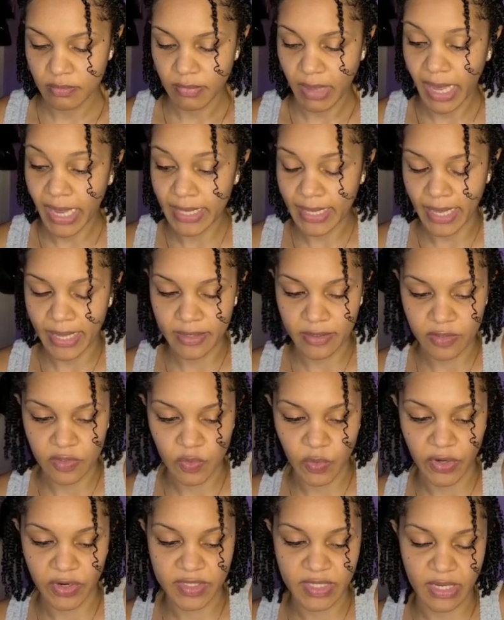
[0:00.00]
eyeliners
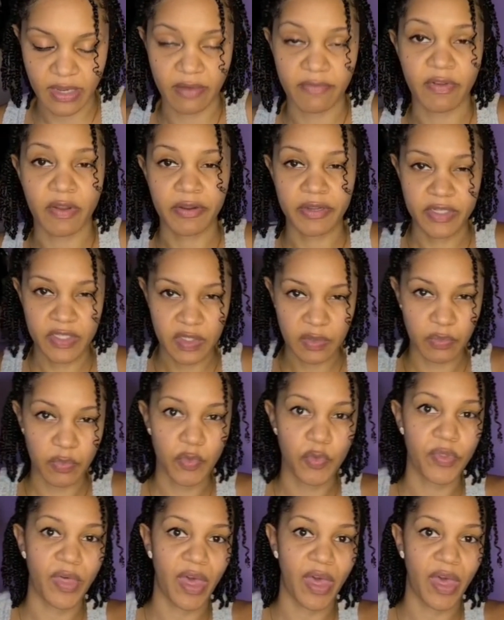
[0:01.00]
where it's like a very smooth